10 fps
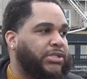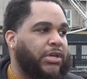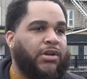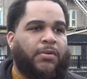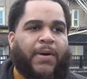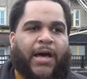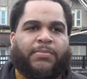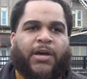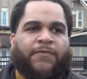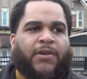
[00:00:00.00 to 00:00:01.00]
Senator Bob
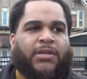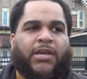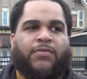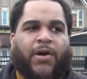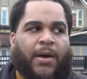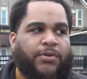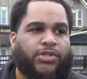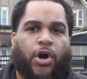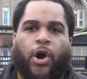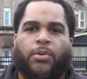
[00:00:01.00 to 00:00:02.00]
Duff and Kadeem Roberts
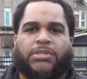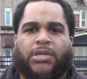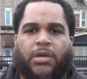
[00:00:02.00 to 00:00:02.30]
are always in the